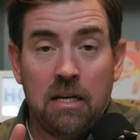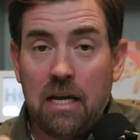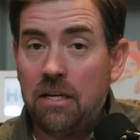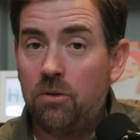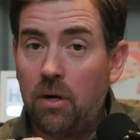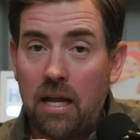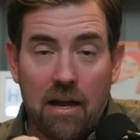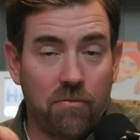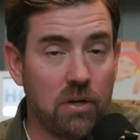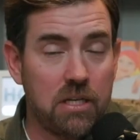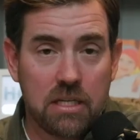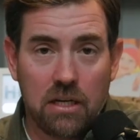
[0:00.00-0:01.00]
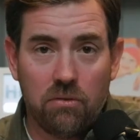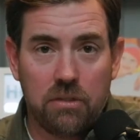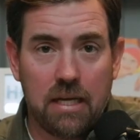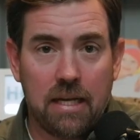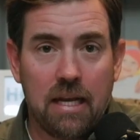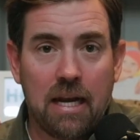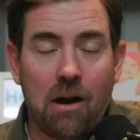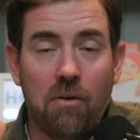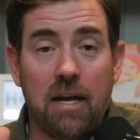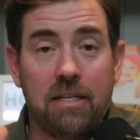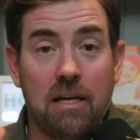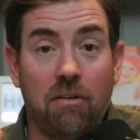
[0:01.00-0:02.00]
I do it every single day and I
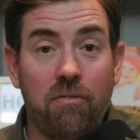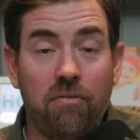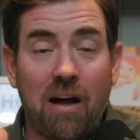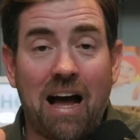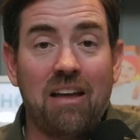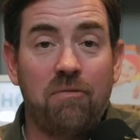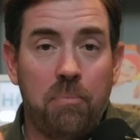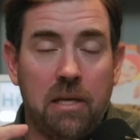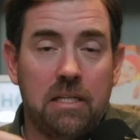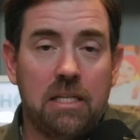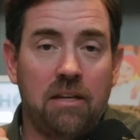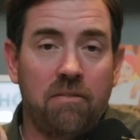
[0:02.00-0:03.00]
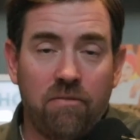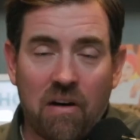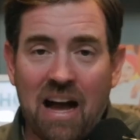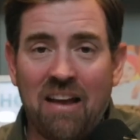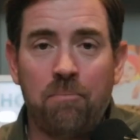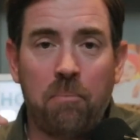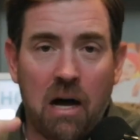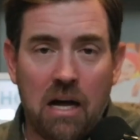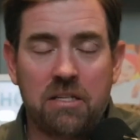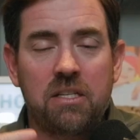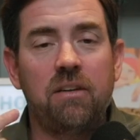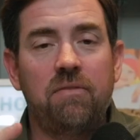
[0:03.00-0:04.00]
write down 5 PT, 5
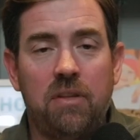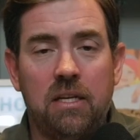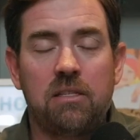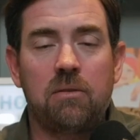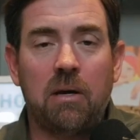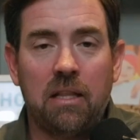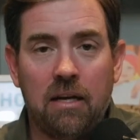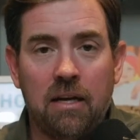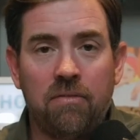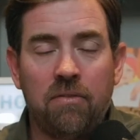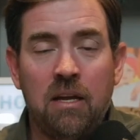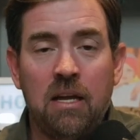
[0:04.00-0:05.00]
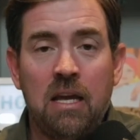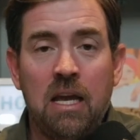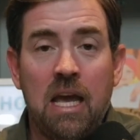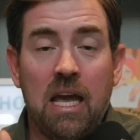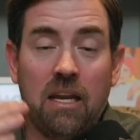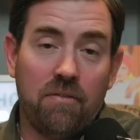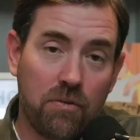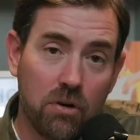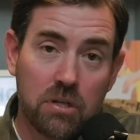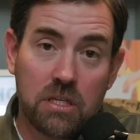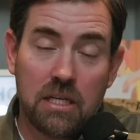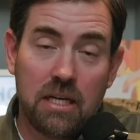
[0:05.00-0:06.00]
positive things in my life. And if
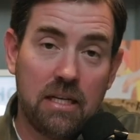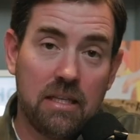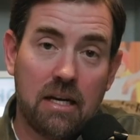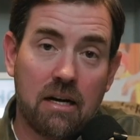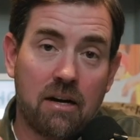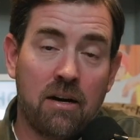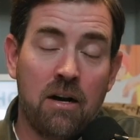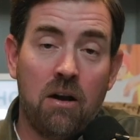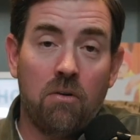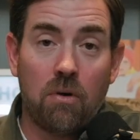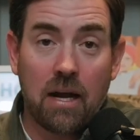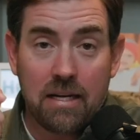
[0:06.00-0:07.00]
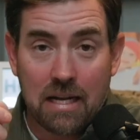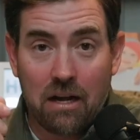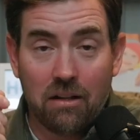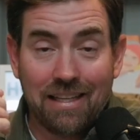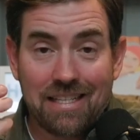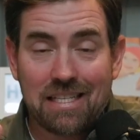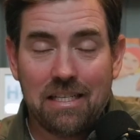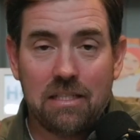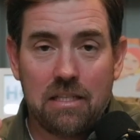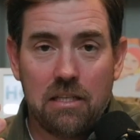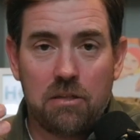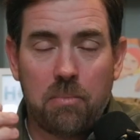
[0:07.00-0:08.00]
you're sitting there right now listening
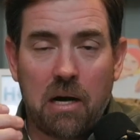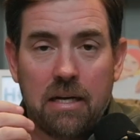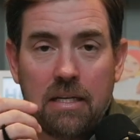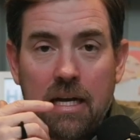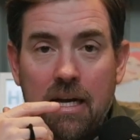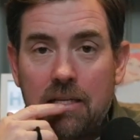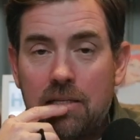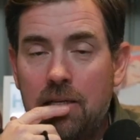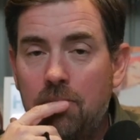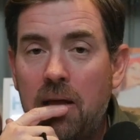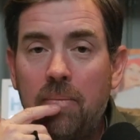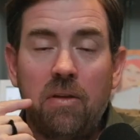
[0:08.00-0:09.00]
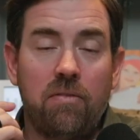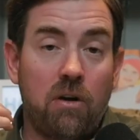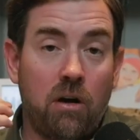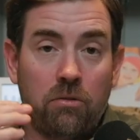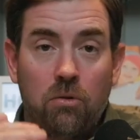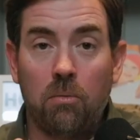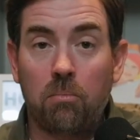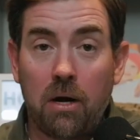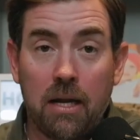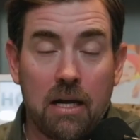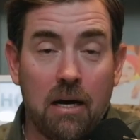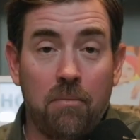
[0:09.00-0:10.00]
to this podcast and maybe you've gone through a
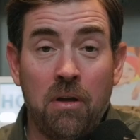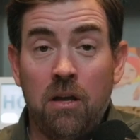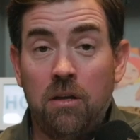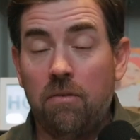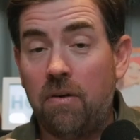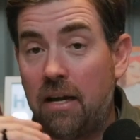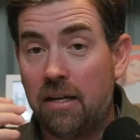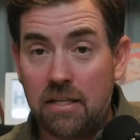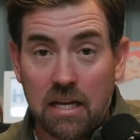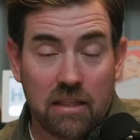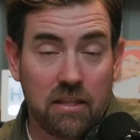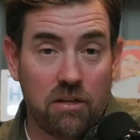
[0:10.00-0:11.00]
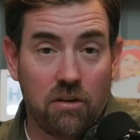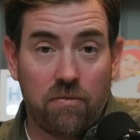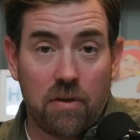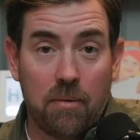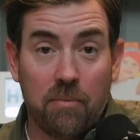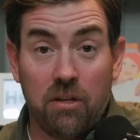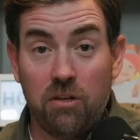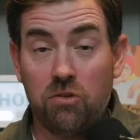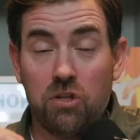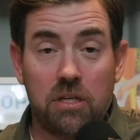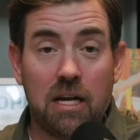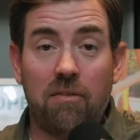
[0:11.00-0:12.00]
breakup, you've had a death in your family, you
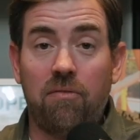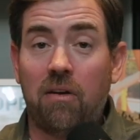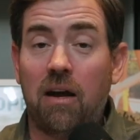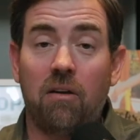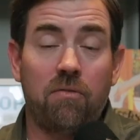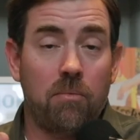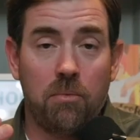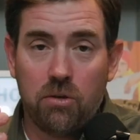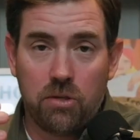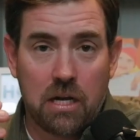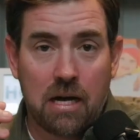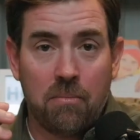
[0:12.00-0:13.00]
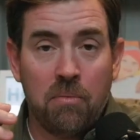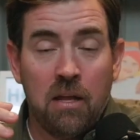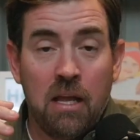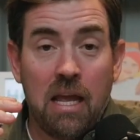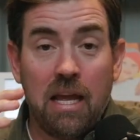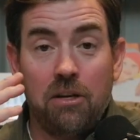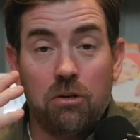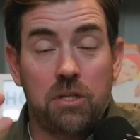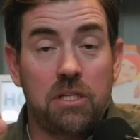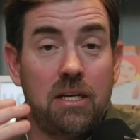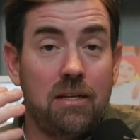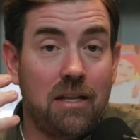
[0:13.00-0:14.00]
just got fired from your job, and you're
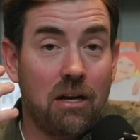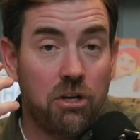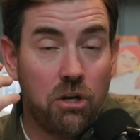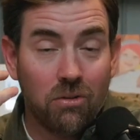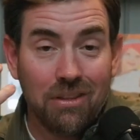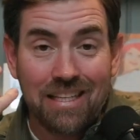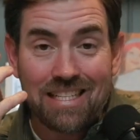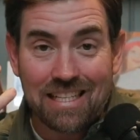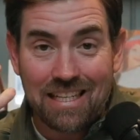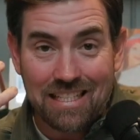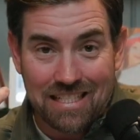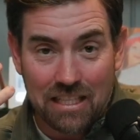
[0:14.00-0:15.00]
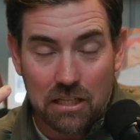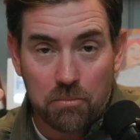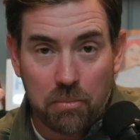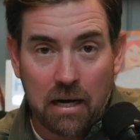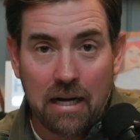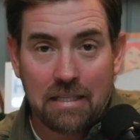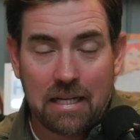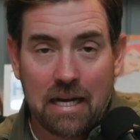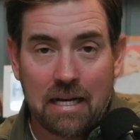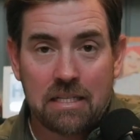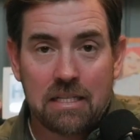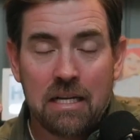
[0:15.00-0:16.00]
sitting there and you're listening to this
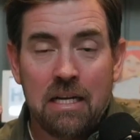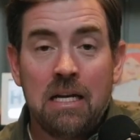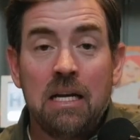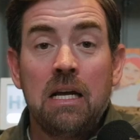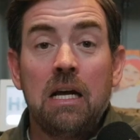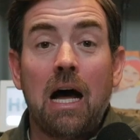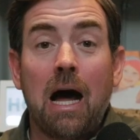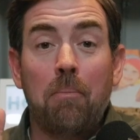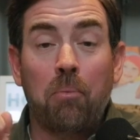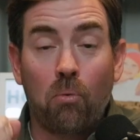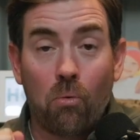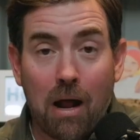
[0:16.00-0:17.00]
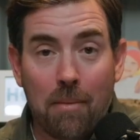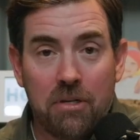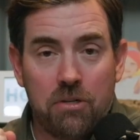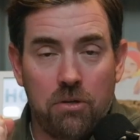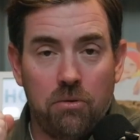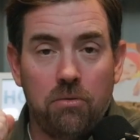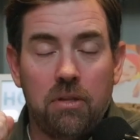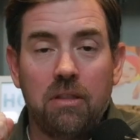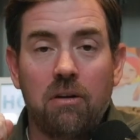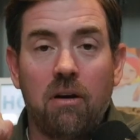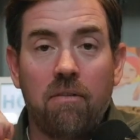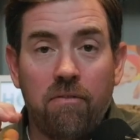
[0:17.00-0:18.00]
podcast, I promise you that
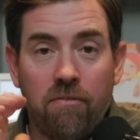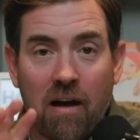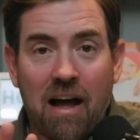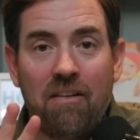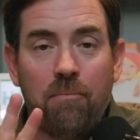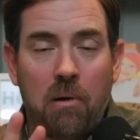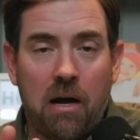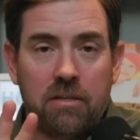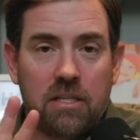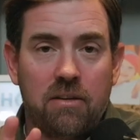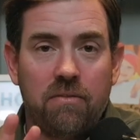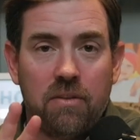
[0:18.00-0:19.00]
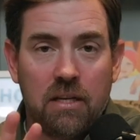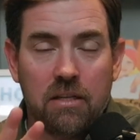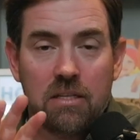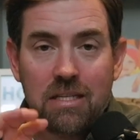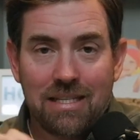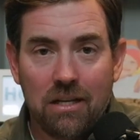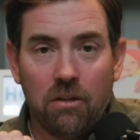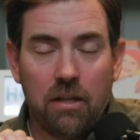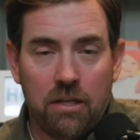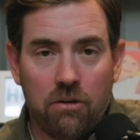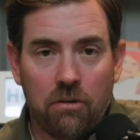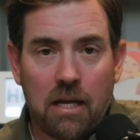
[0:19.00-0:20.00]
there are 5 positive things still
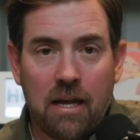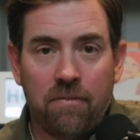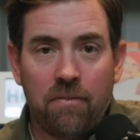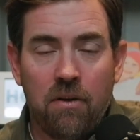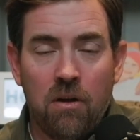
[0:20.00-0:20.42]
in your life.